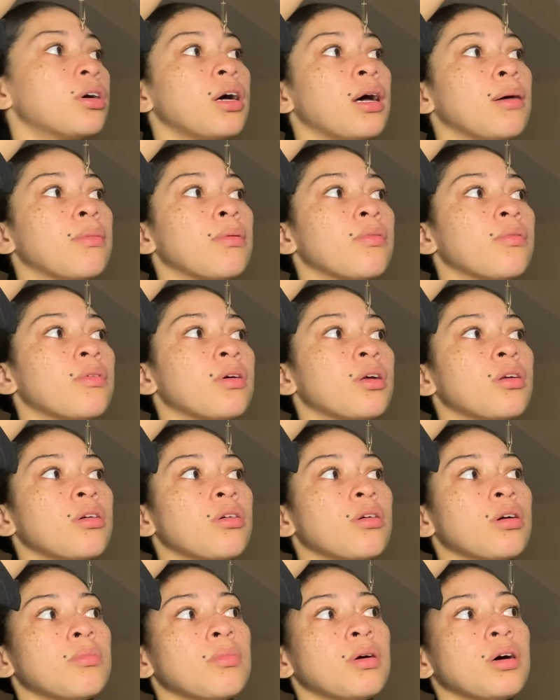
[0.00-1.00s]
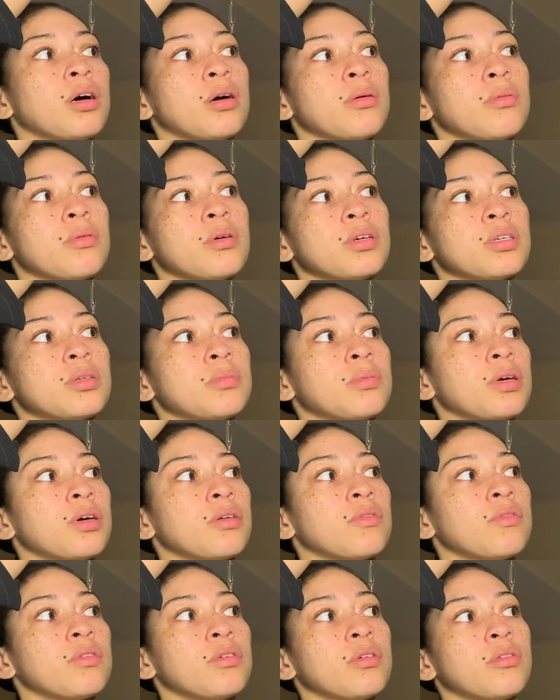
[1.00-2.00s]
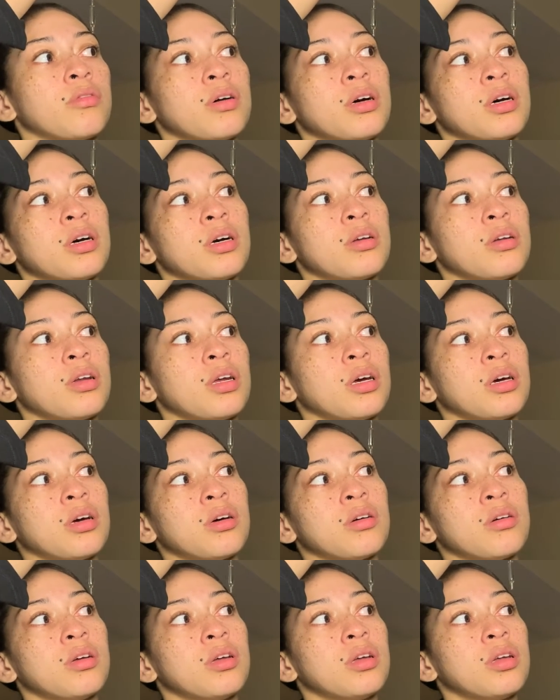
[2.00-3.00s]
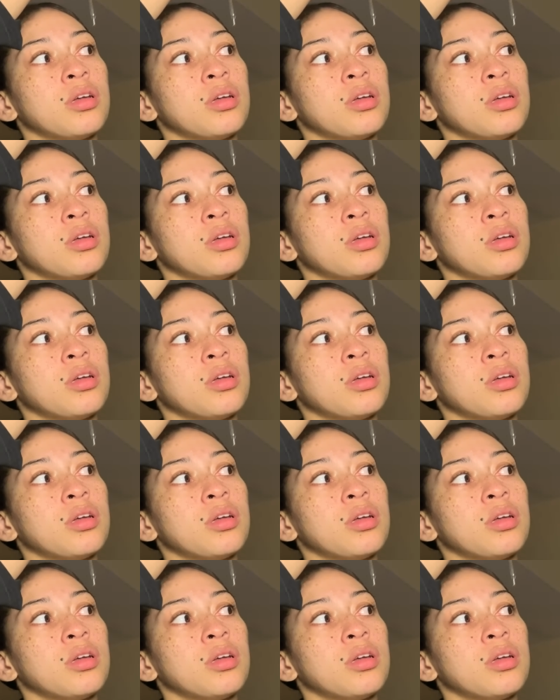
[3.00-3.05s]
I've been wanting to grow my eyebrows back for a while now.